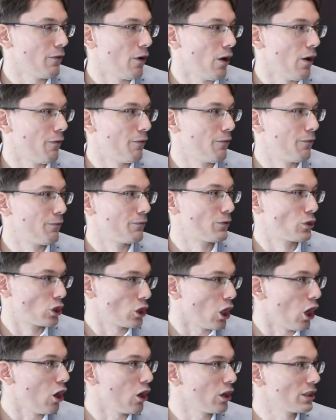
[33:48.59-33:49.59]
of
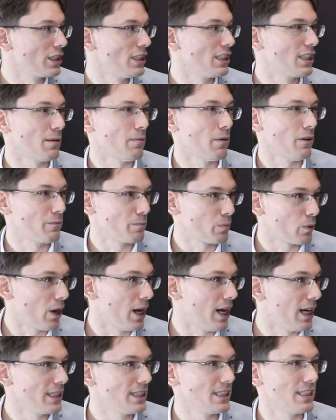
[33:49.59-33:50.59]
stocks, in terms of
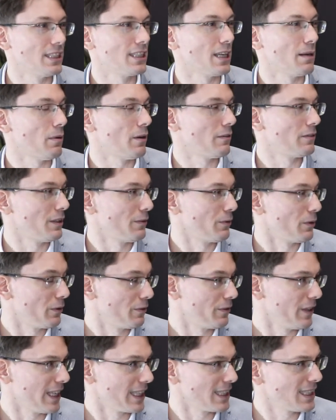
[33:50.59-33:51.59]
price, in terms of different
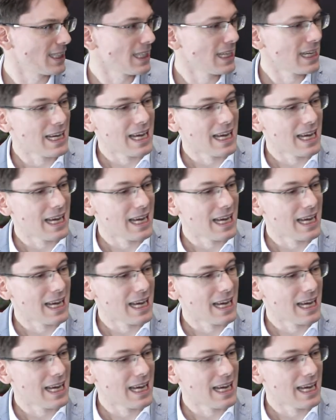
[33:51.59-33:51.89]
things,